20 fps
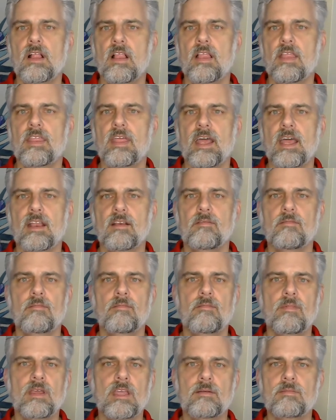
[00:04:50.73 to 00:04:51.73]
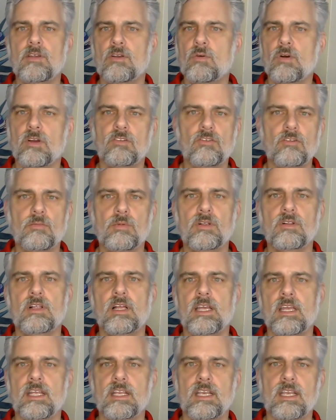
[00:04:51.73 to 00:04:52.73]
that may be questionable,
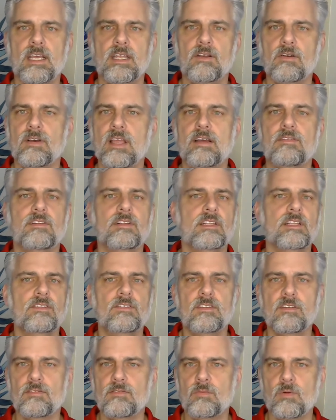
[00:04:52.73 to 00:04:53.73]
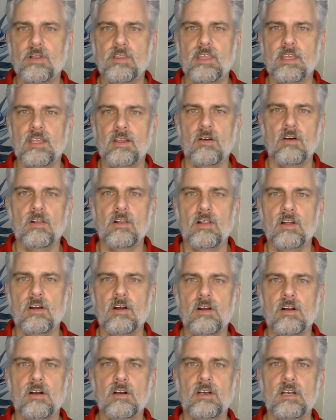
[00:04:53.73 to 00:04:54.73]
and I don't have a list of what they all
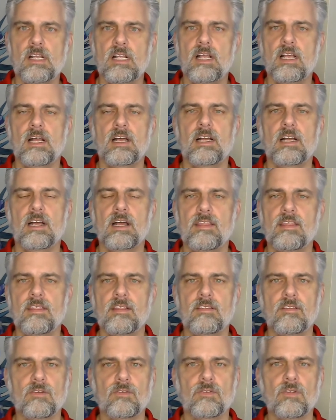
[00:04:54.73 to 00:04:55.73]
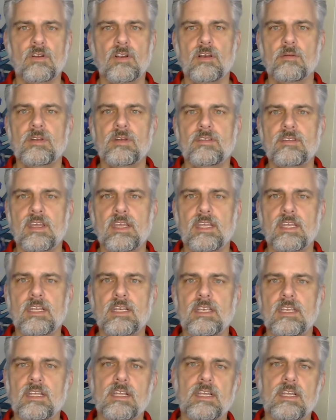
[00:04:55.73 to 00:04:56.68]
are. I think those are going to be taken